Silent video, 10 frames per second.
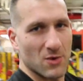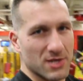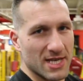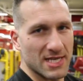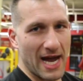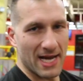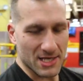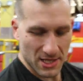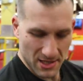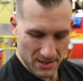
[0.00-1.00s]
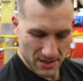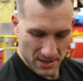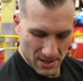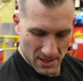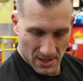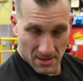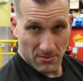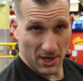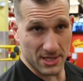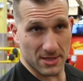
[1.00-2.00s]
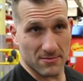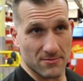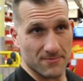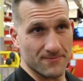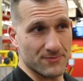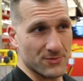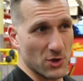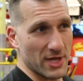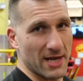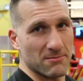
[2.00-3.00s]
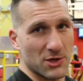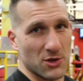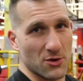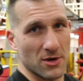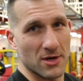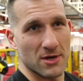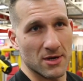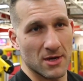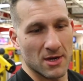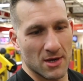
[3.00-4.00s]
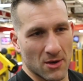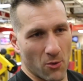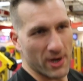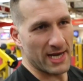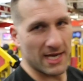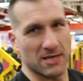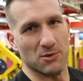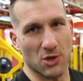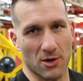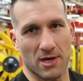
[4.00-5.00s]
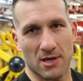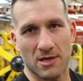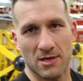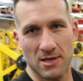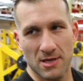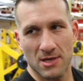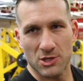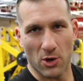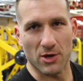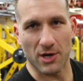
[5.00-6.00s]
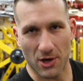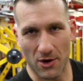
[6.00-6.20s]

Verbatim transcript: with these guys because they're letting me do what I need to be doing so I don't get